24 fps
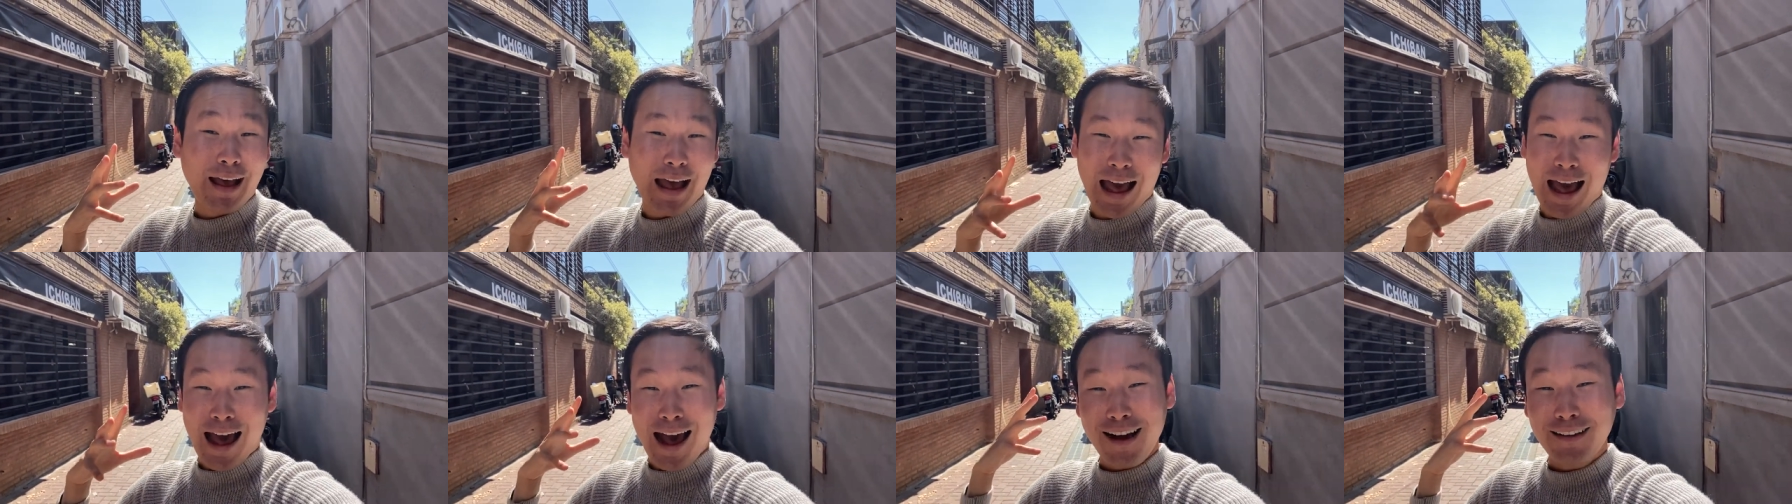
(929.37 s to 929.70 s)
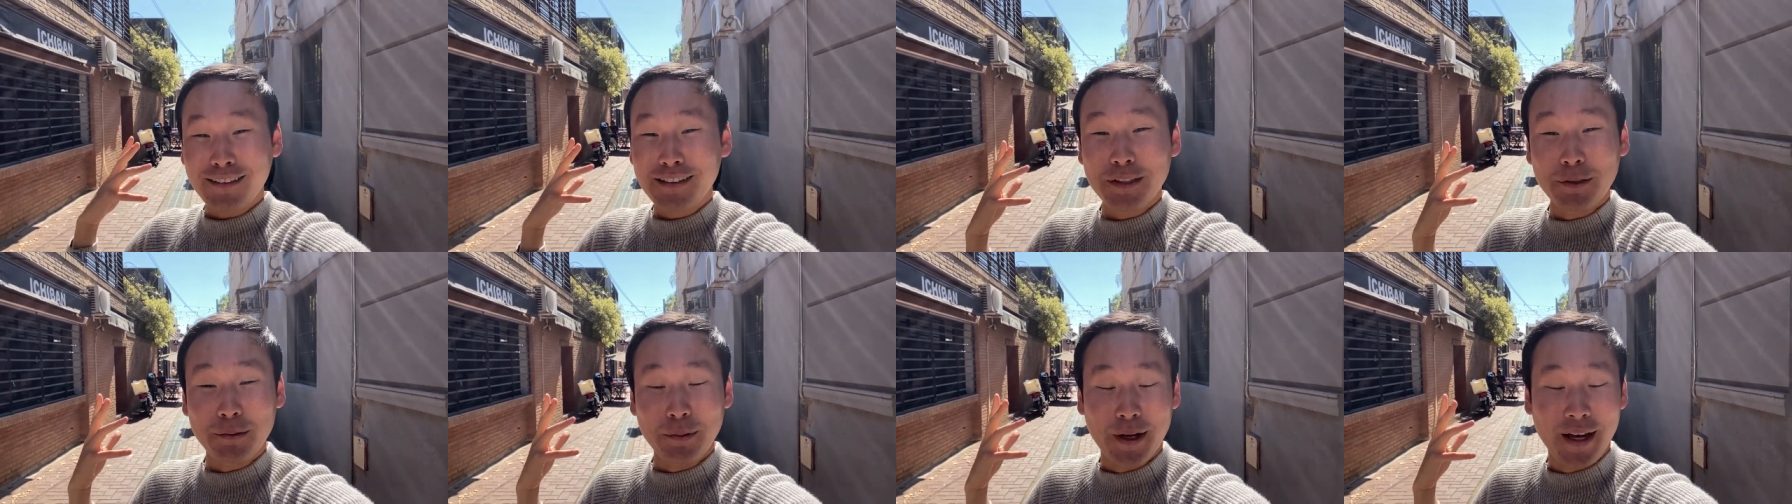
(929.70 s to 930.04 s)

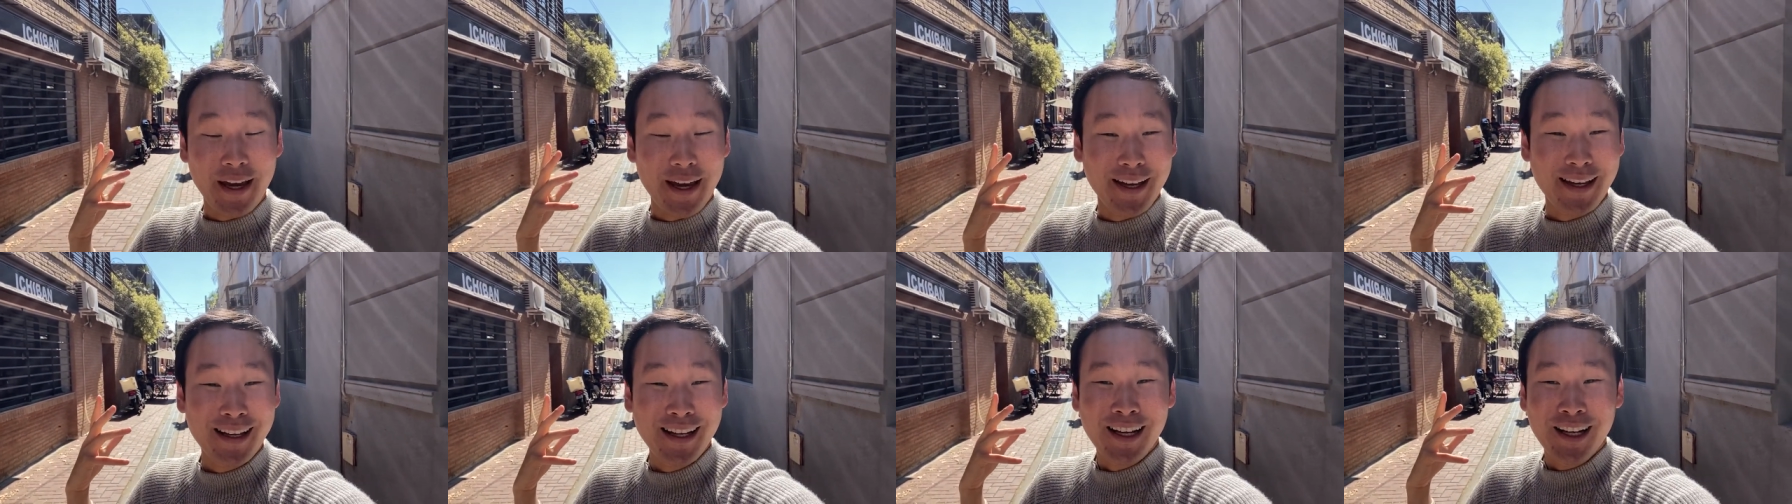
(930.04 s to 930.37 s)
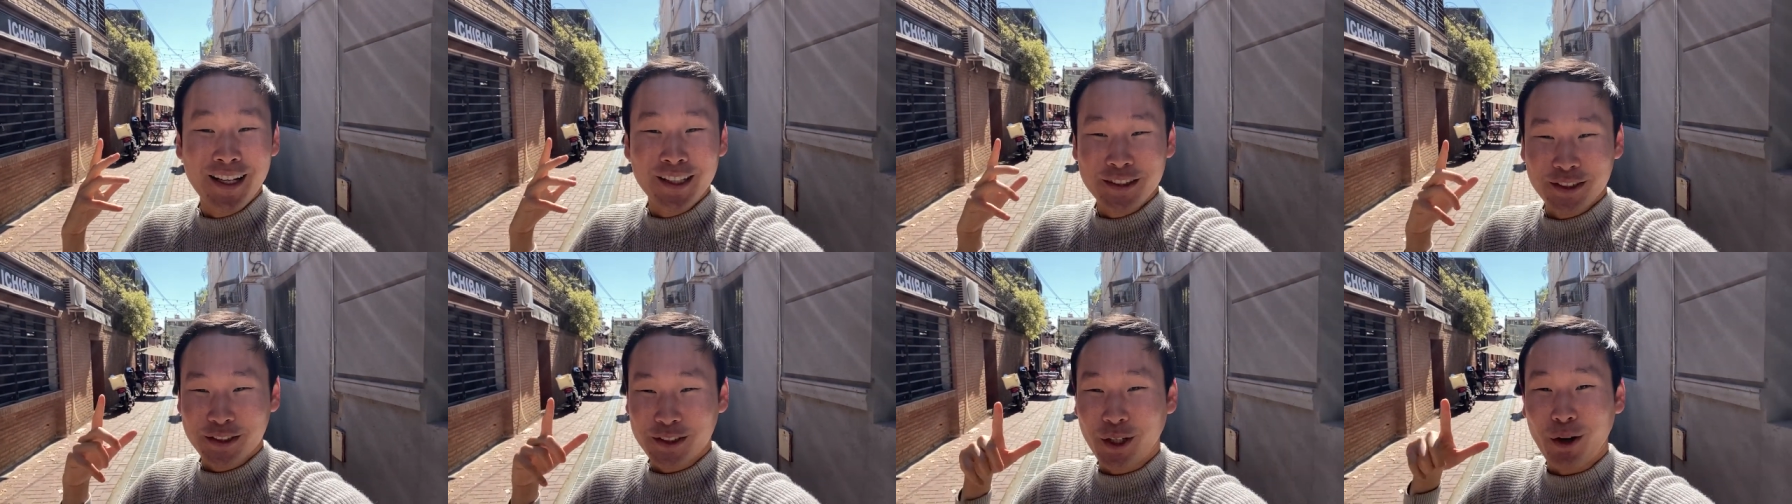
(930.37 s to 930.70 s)
alleyway.
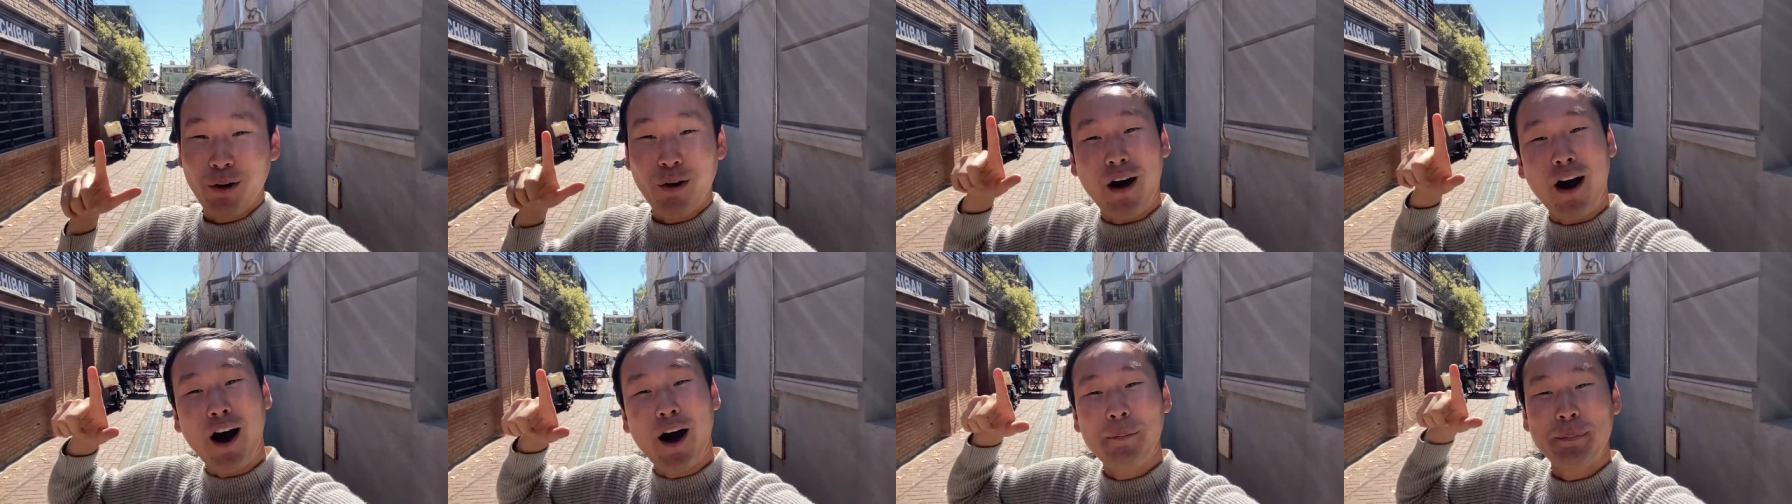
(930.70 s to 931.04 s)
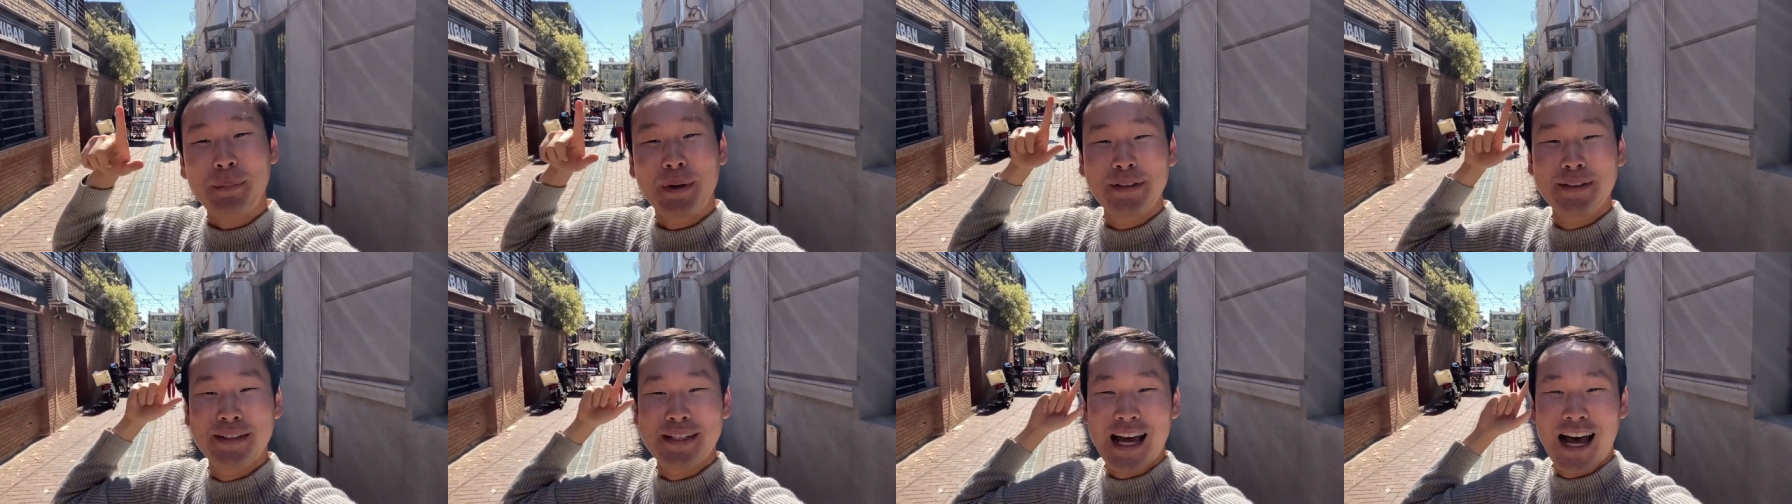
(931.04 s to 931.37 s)
So up
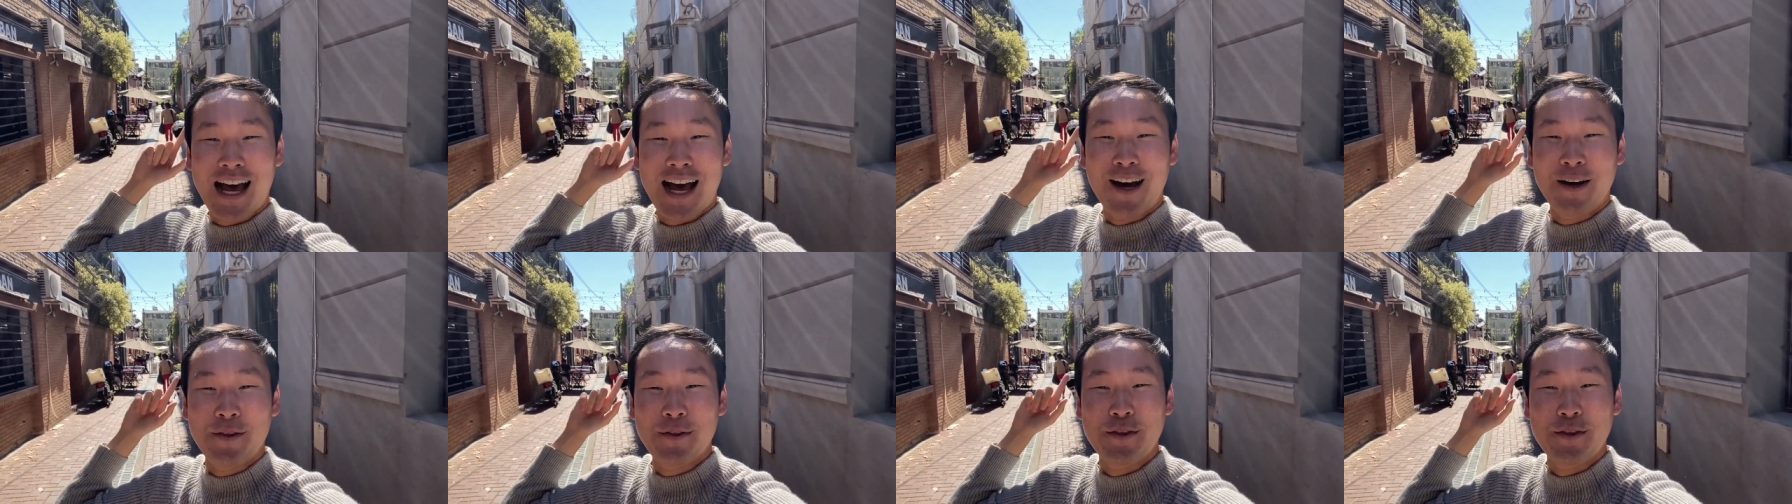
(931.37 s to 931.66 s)
and down,